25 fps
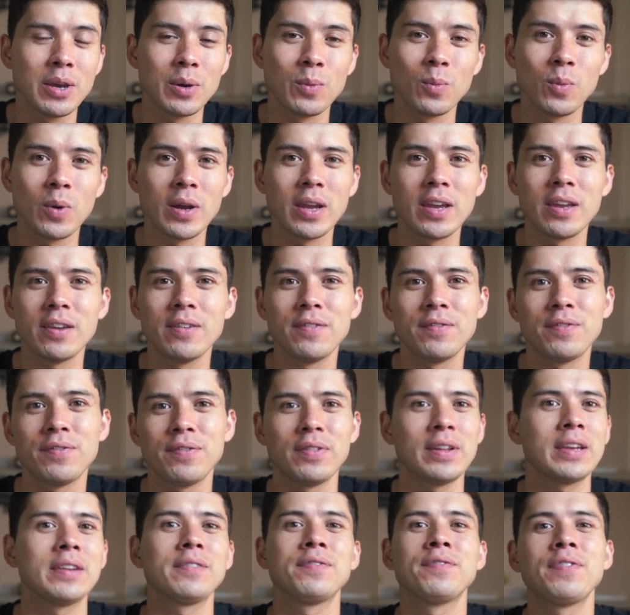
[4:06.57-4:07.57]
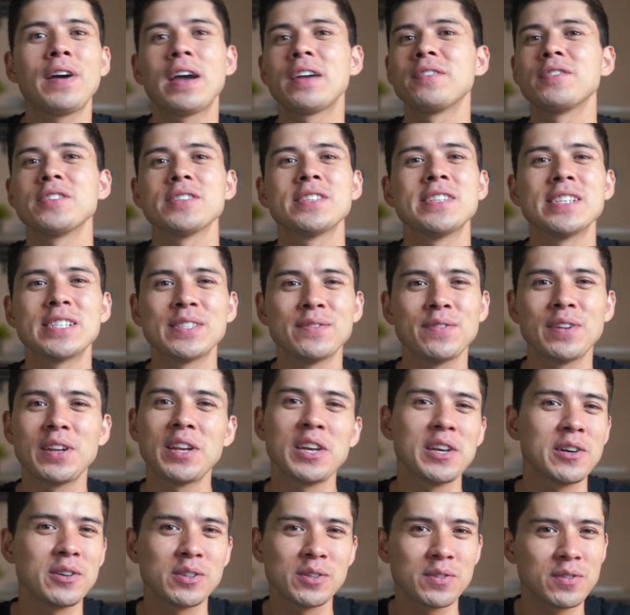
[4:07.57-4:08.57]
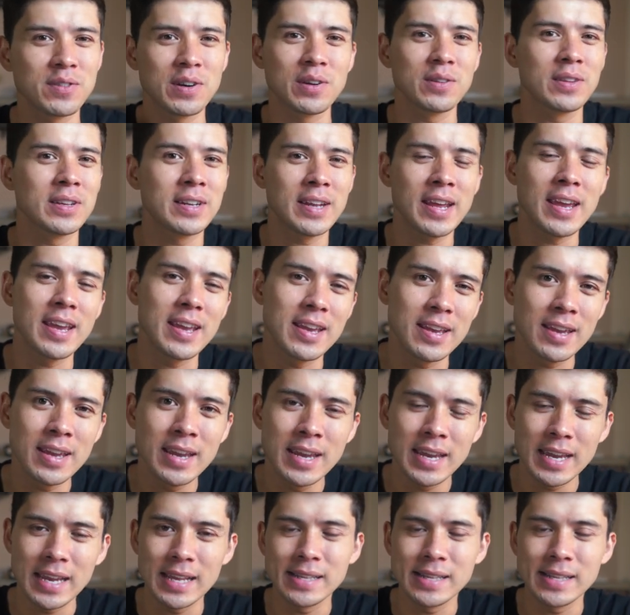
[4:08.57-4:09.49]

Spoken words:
with like 5 or 6 videos throughout the day.